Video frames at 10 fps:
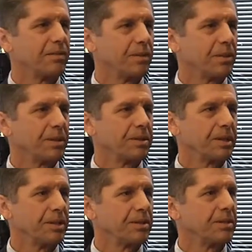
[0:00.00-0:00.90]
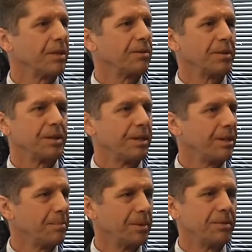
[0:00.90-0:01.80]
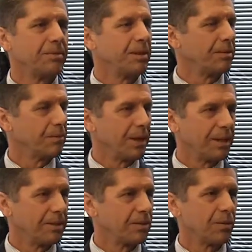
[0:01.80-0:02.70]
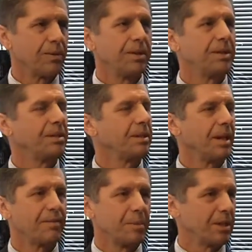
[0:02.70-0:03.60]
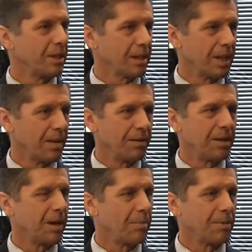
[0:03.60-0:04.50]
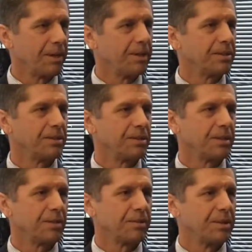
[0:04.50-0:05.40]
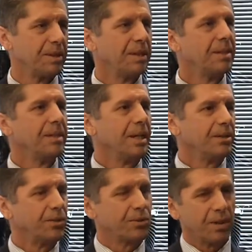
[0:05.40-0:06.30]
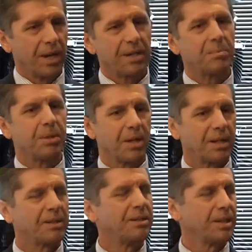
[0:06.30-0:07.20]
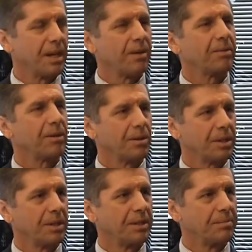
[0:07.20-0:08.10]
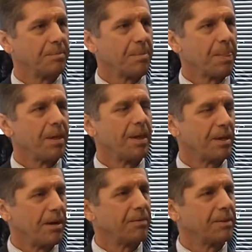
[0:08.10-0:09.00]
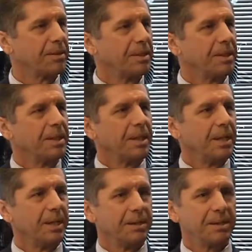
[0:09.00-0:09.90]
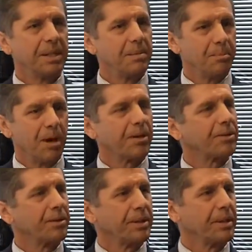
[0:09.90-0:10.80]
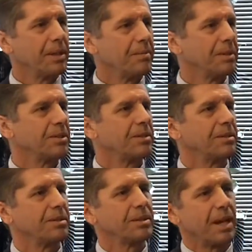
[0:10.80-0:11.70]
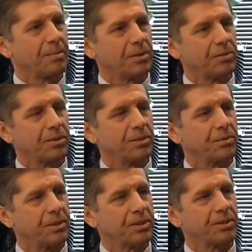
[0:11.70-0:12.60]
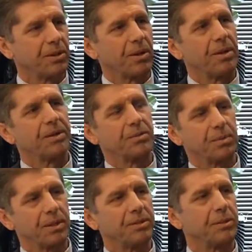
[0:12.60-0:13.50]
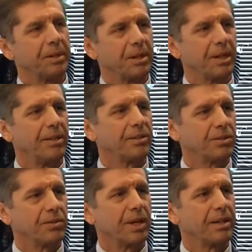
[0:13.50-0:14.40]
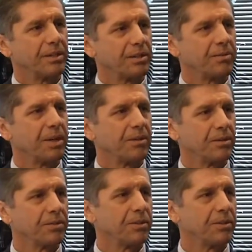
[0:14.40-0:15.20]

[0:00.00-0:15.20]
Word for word: of the organization, not only there, but you know, regulatory, you have them in accounting, operations, etc. And you're trying to plot these out early and often, right. and keep monitoring them and establish what your risks are as well as your mitigation strategies around those